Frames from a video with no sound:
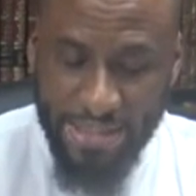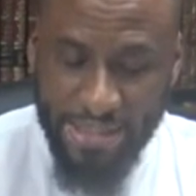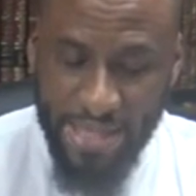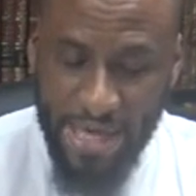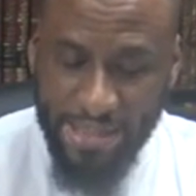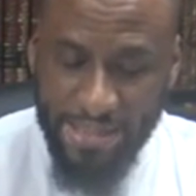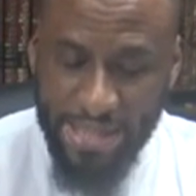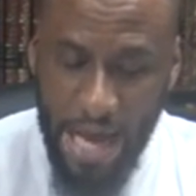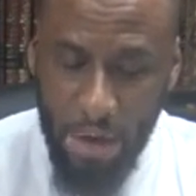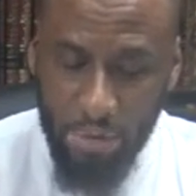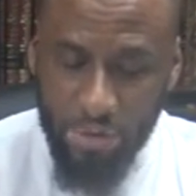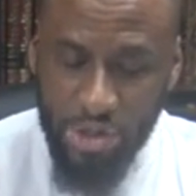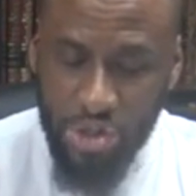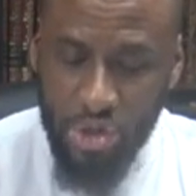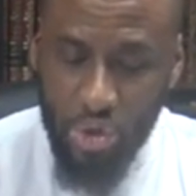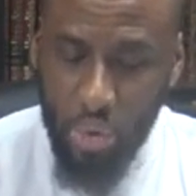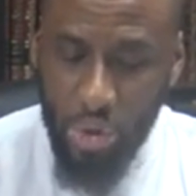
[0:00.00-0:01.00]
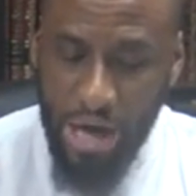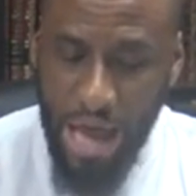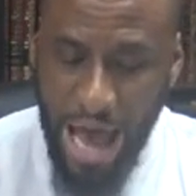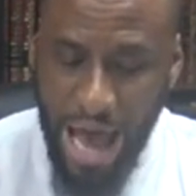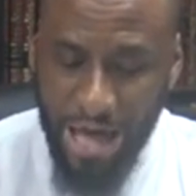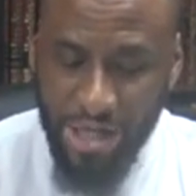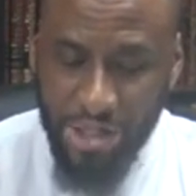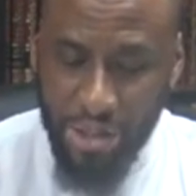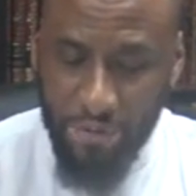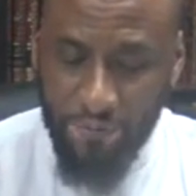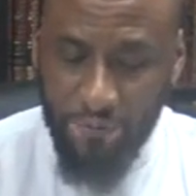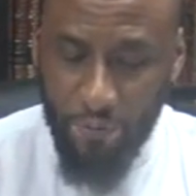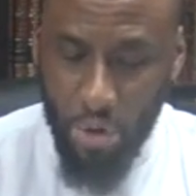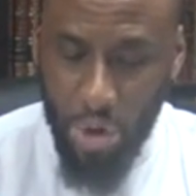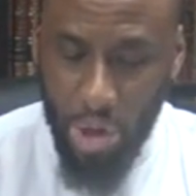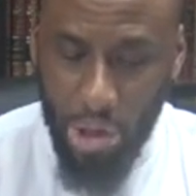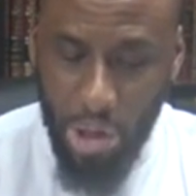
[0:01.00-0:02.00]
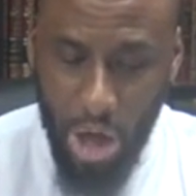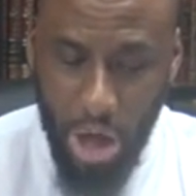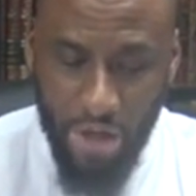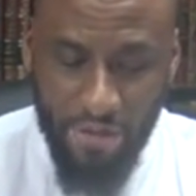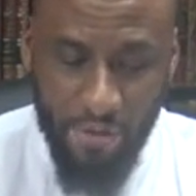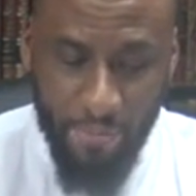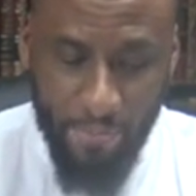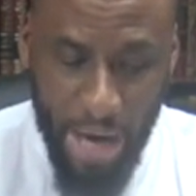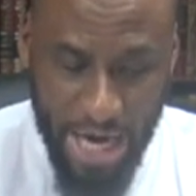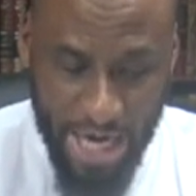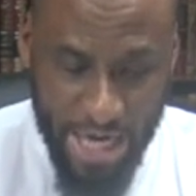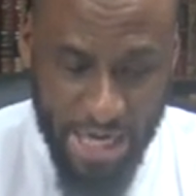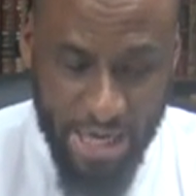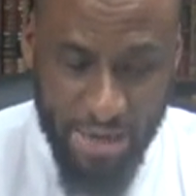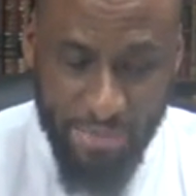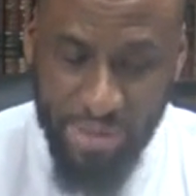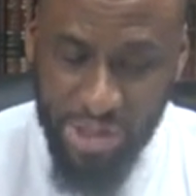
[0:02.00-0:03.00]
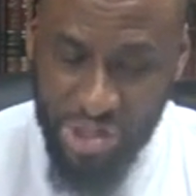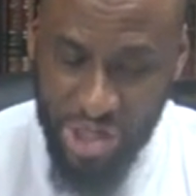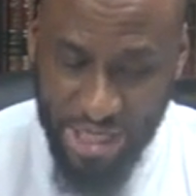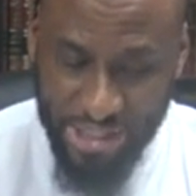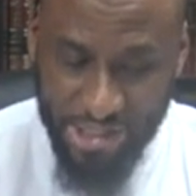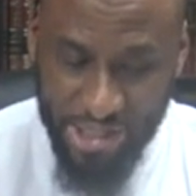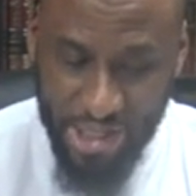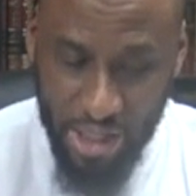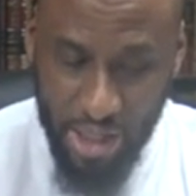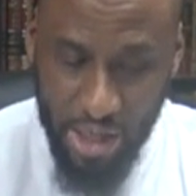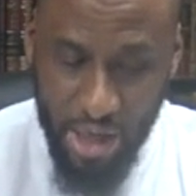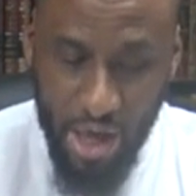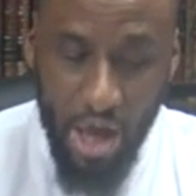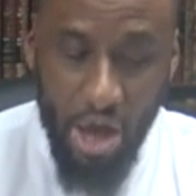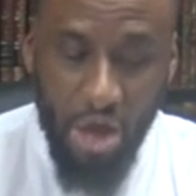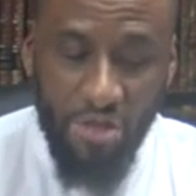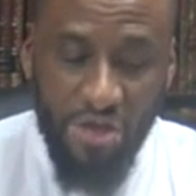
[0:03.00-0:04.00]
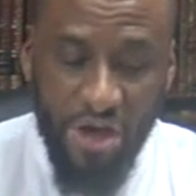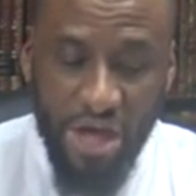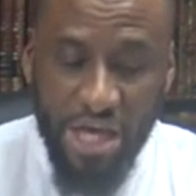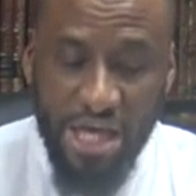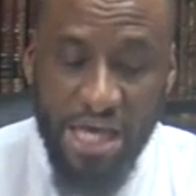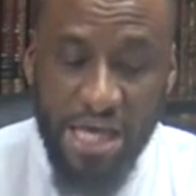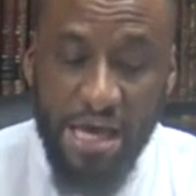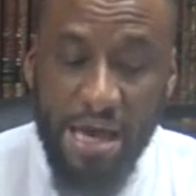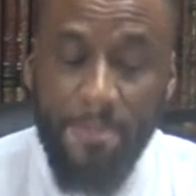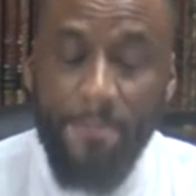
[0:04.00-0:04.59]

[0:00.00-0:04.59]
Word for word: sets out to do an action for Allah the Mighty and Majestic, then he